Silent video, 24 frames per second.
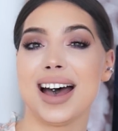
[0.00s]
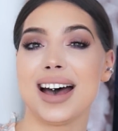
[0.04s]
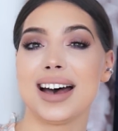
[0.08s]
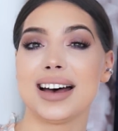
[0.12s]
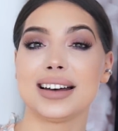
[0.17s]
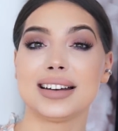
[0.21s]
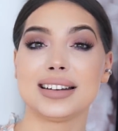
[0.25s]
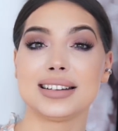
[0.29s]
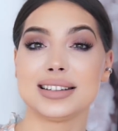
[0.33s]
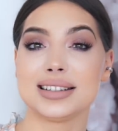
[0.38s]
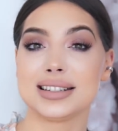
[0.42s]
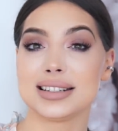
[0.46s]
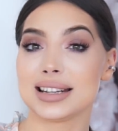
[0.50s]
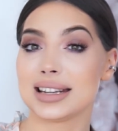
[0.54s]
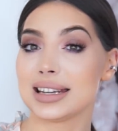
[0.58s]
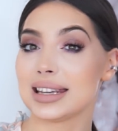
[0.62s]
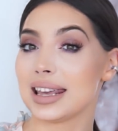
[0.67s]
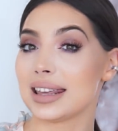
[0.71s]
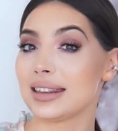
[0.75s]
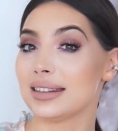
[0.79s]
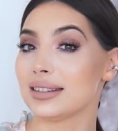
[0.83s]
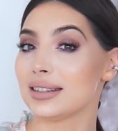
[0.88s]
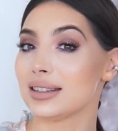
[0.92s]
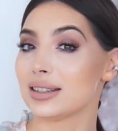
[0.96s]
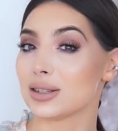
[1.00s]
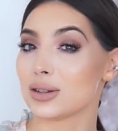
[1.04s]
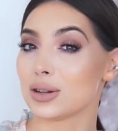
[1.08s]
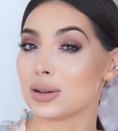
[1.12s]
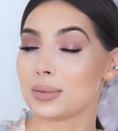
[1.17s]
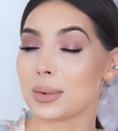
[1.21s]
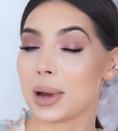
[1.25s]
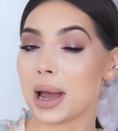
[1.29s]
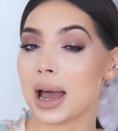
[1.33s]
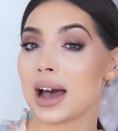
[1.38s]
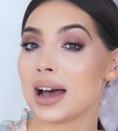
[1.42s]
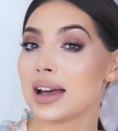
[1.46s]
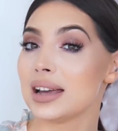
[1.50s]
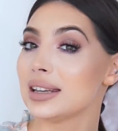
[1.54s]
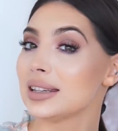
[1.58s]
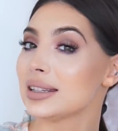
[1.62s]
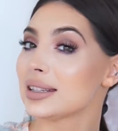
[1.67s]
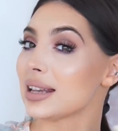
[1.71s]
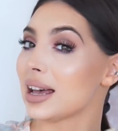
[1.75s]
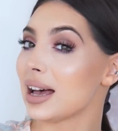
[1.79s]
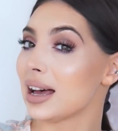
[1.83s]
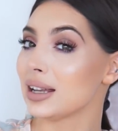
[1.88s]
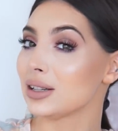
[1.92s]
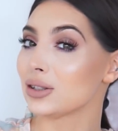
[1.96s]
And yeah, this is on my
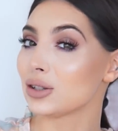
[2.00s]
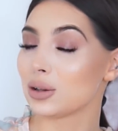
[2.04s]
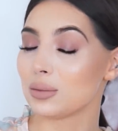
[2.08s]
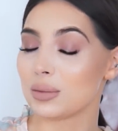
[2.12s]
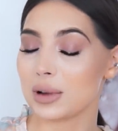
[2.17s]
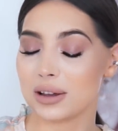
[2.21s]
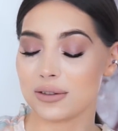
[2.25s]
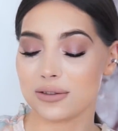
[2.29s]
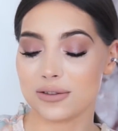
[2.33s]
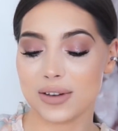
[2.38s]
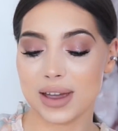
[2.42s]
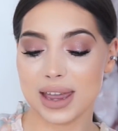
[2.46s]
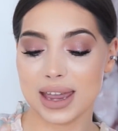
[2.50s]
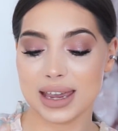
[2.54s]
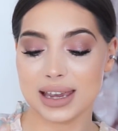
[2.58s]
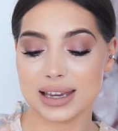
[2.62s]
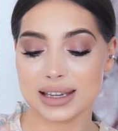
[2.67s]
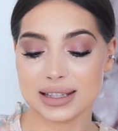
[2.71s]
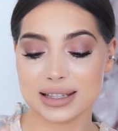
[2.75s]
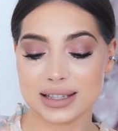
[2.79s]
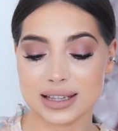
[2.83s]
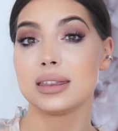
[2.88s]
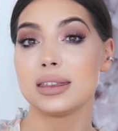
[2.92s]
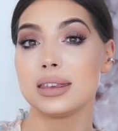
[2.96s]
eyes and on my face.